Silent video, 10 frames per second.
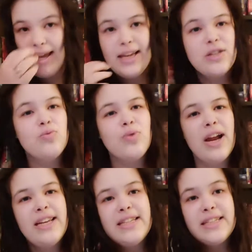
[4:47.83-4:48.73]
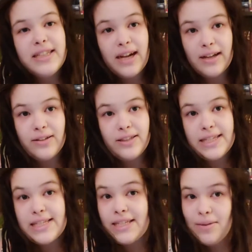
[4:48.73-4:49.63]
His writing style
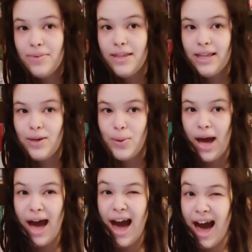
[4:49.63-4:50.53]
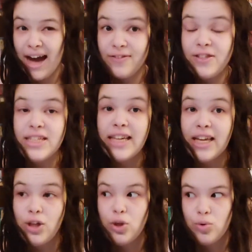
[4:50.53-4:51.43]
is something that you have to
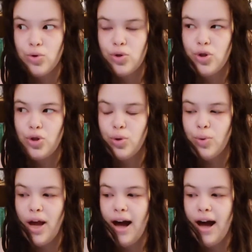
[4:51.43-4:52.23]
get used to.